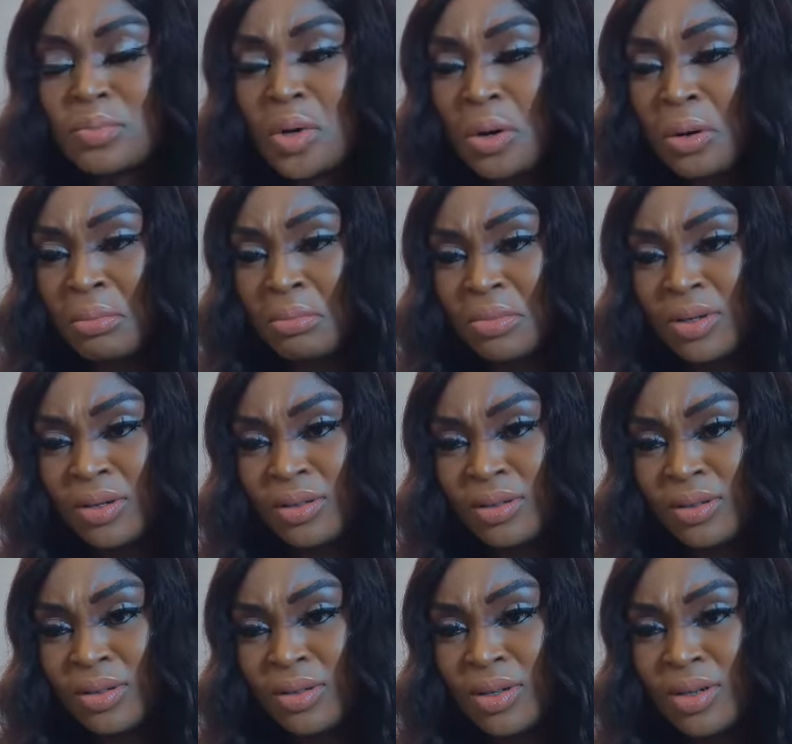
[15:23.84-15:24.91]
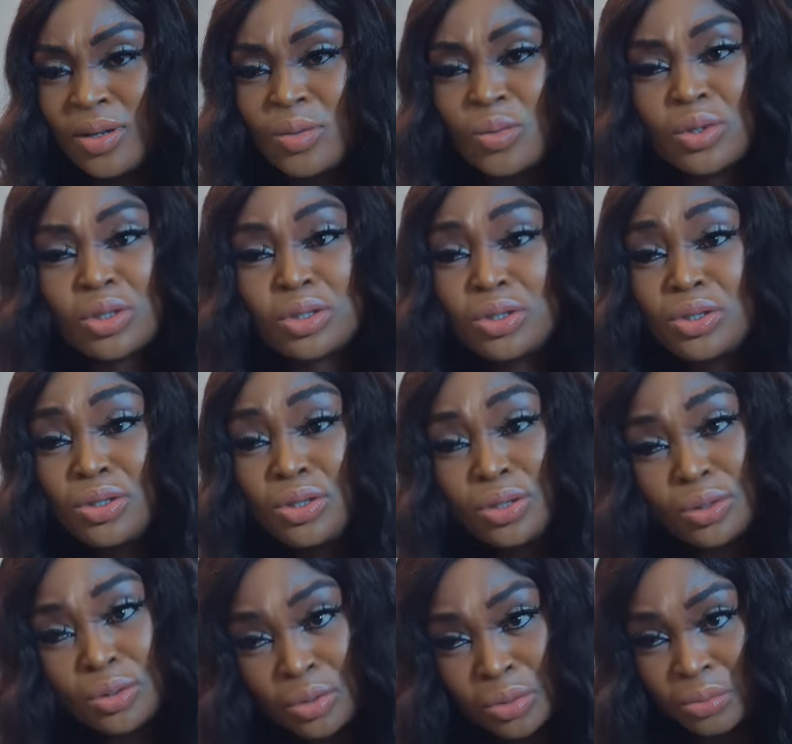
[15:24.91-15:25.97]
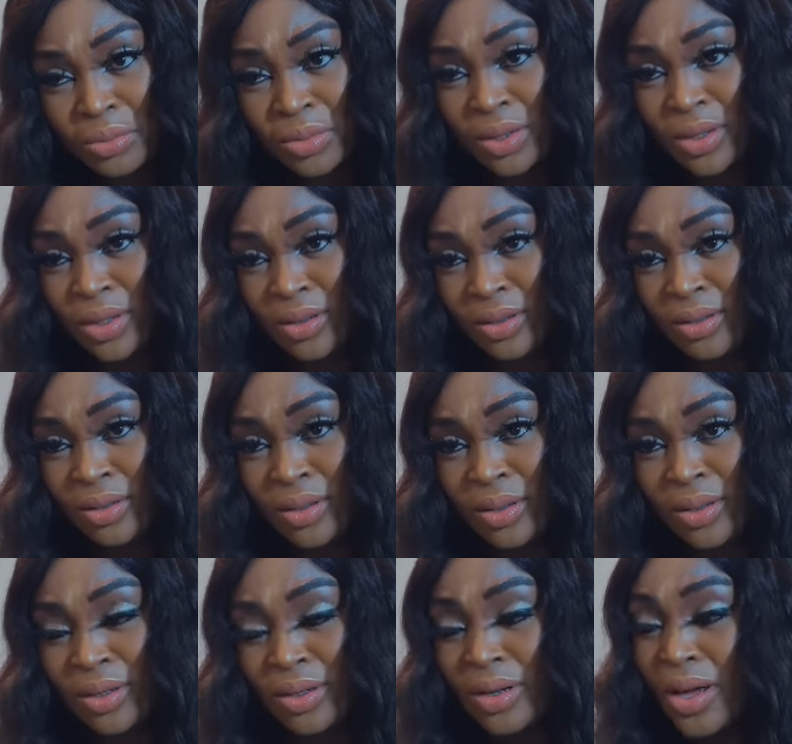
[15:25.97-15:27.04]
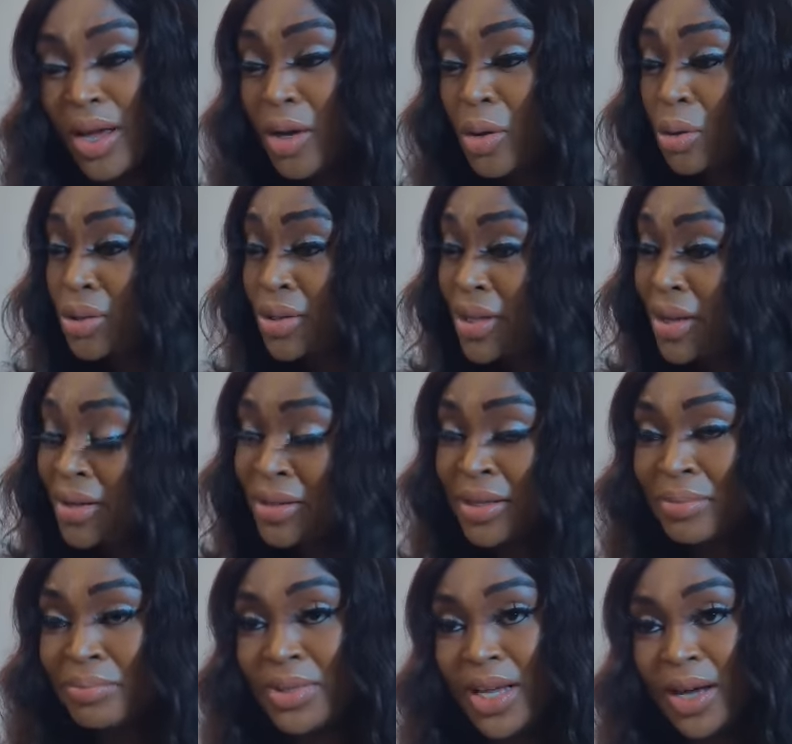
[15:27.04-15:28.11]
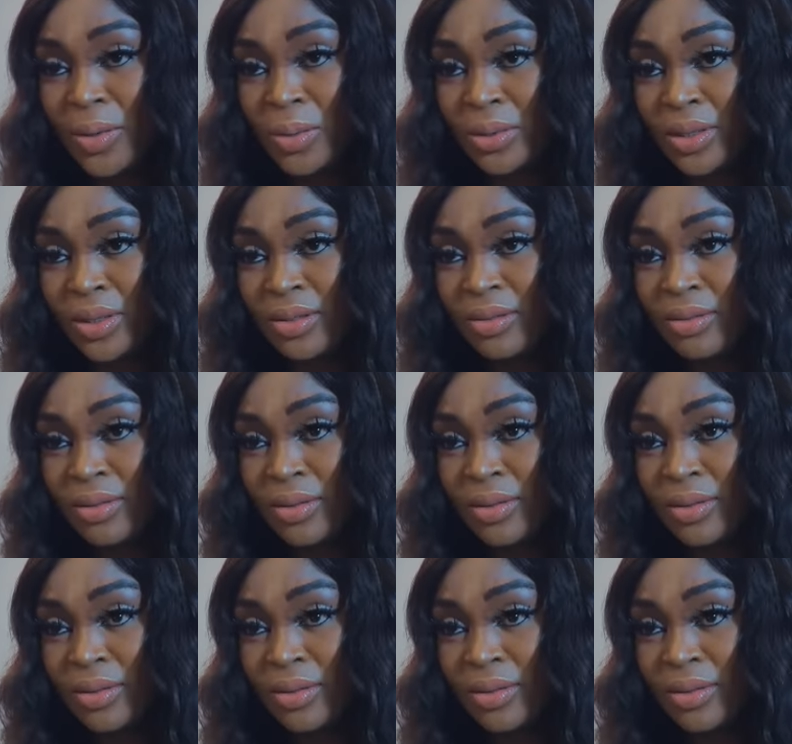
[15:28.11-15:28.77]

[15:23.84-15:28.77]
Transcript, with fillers: Mom, we're doomed. Ego turned him down.